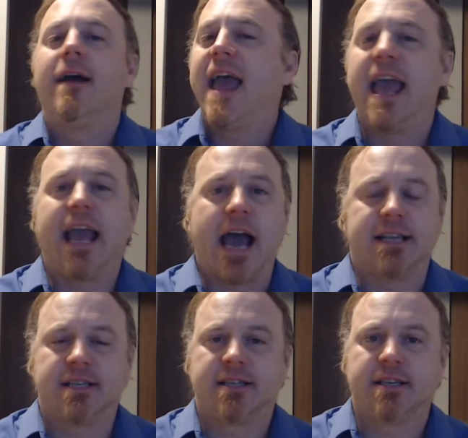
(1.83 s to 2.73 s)
Hey
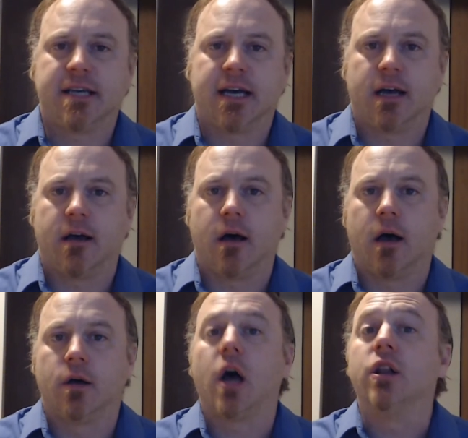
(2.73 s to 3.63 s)
guys, this is
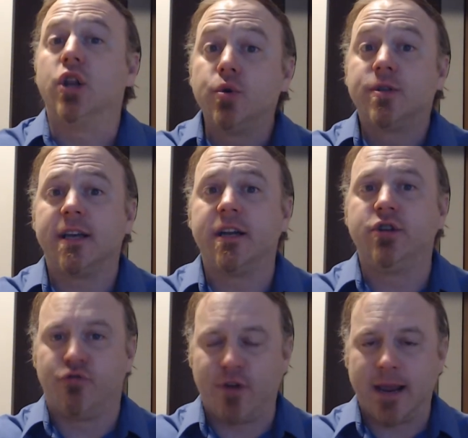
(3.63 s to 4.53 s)
a lucid
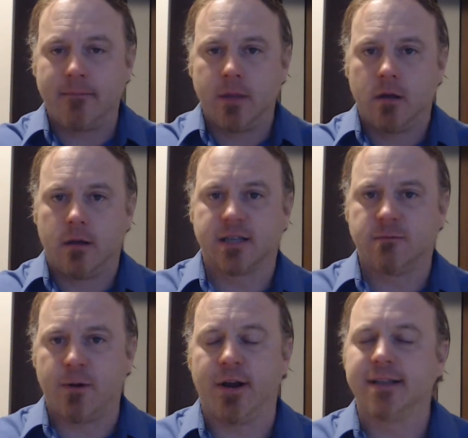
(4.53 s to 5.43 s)
dream
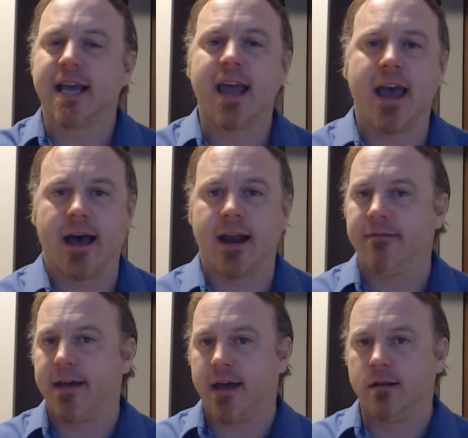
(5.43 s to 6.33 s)
experience I had. I've
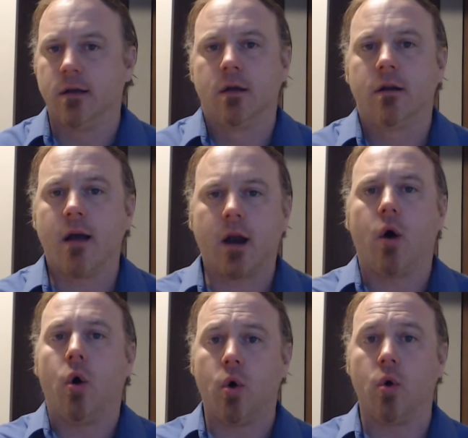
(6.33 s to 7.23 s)
had not a
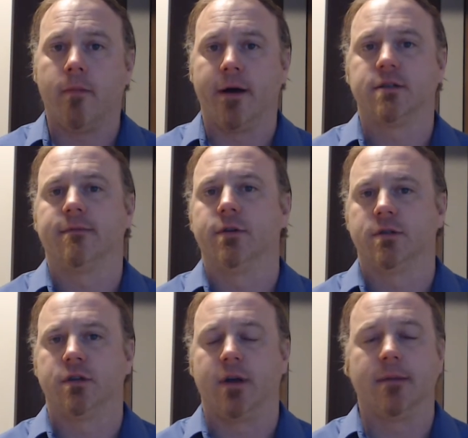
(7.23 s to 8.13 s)
whole bunch of
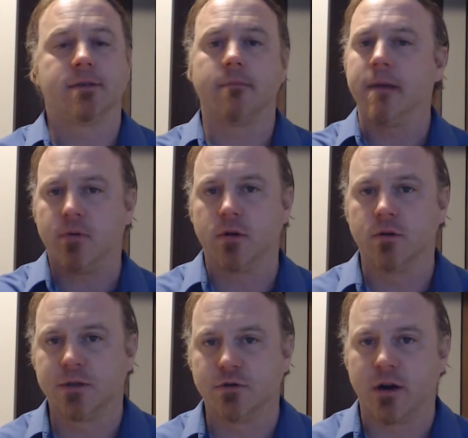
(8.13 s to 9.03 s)
lucid dreams. Some people
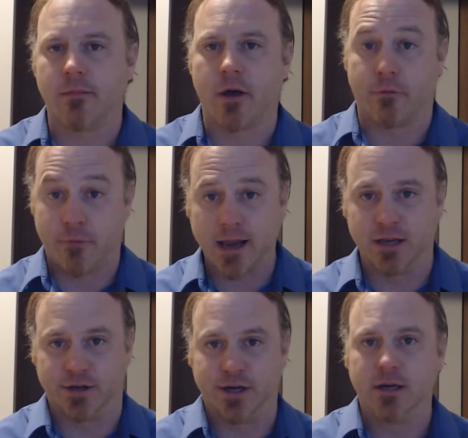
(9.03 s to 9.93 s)
lucid dream on the
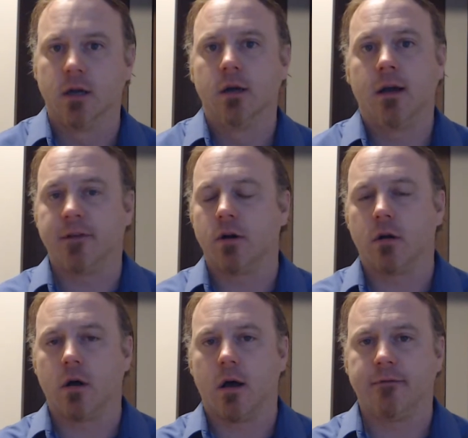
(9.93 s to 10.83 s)
regular. If
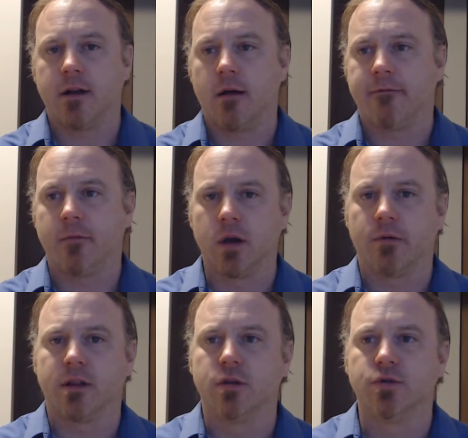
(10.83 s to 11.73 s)
you're not familiar
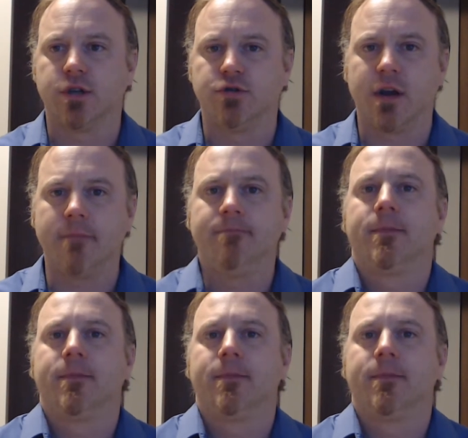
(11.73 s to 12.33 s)
with the lucid dream,